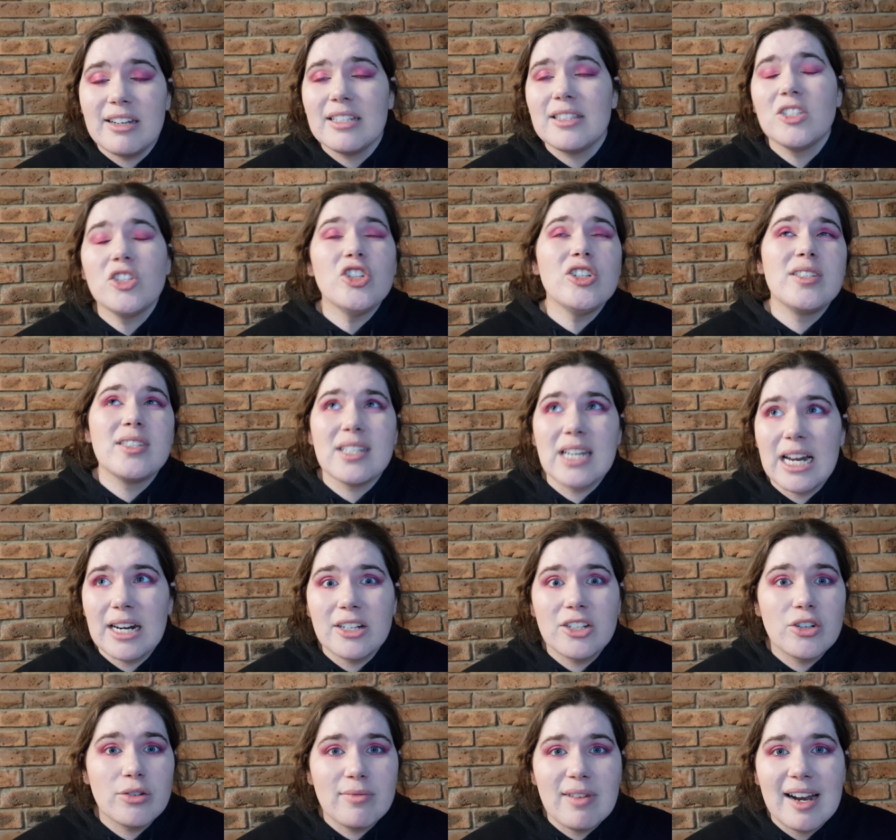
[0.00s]
It's just
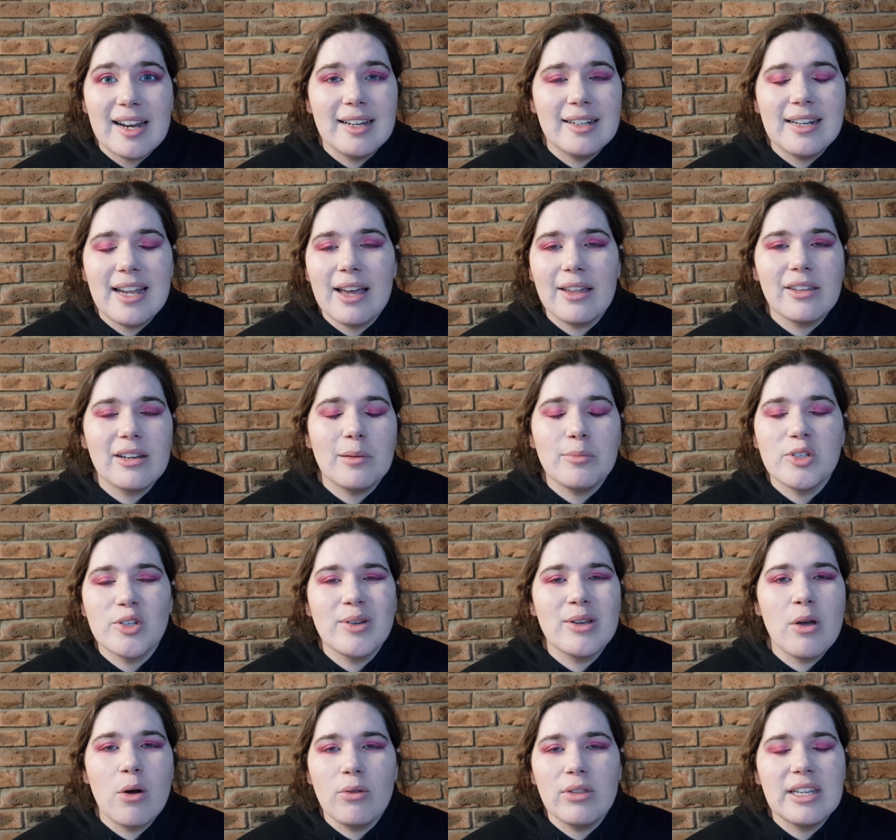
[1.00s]
started to rain now that I'm
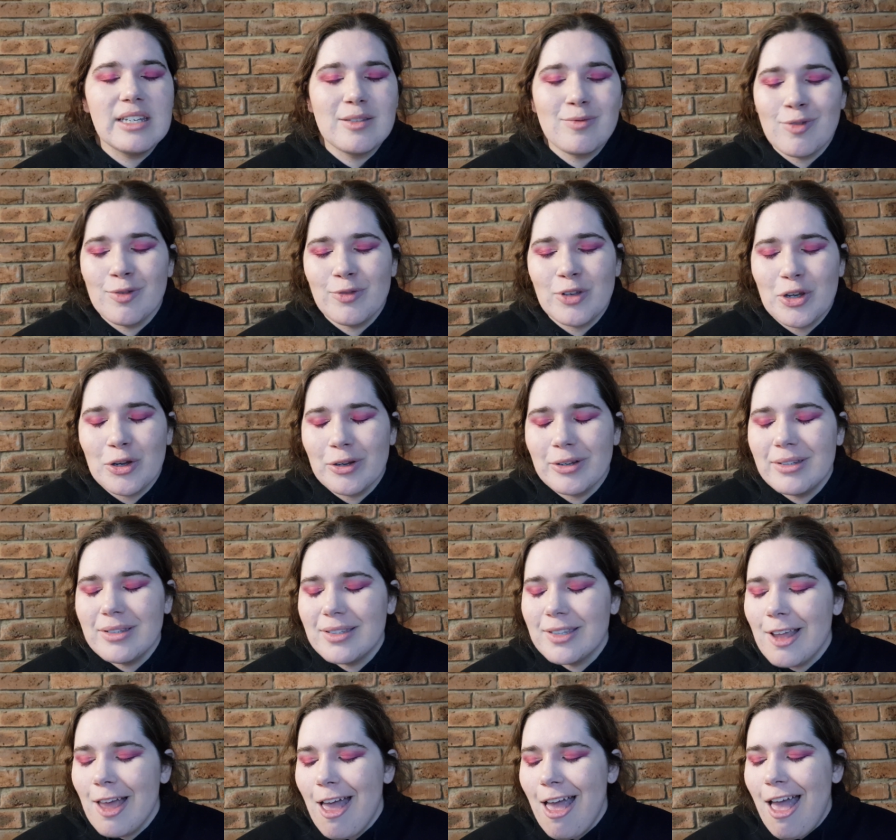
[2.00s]
doing all these
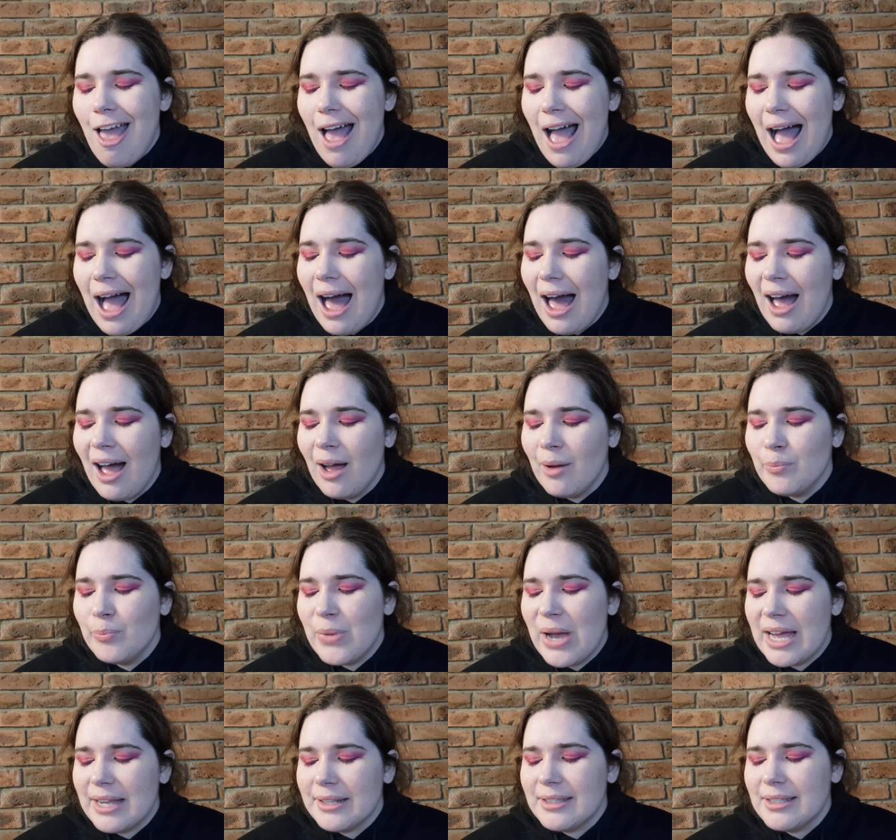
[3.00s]
reviews, uh,
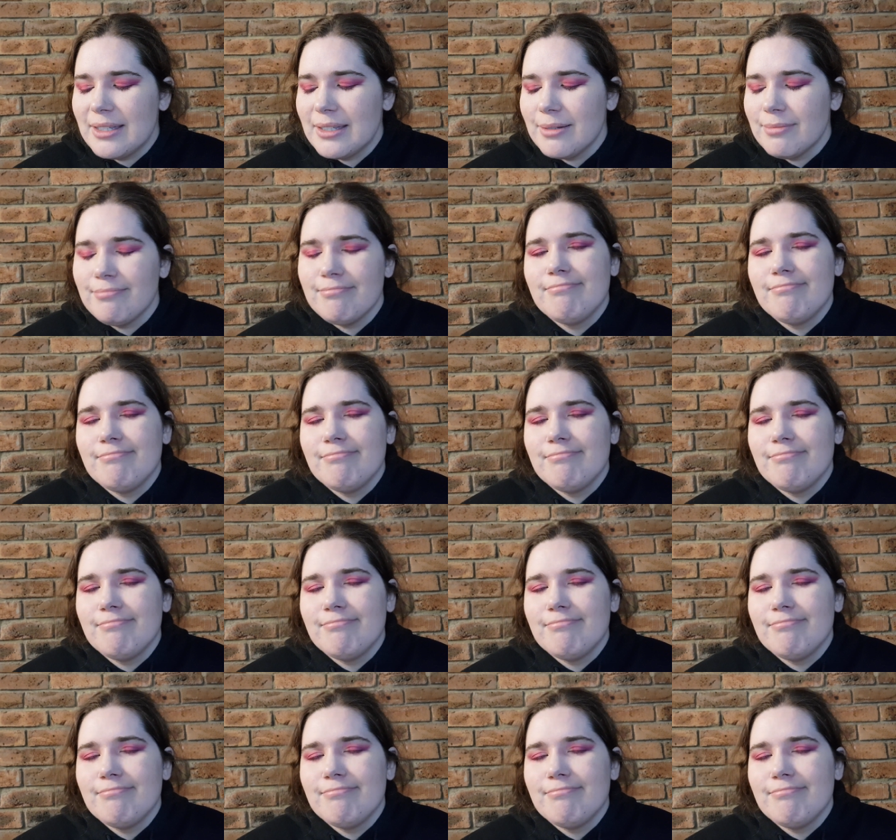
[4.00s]
but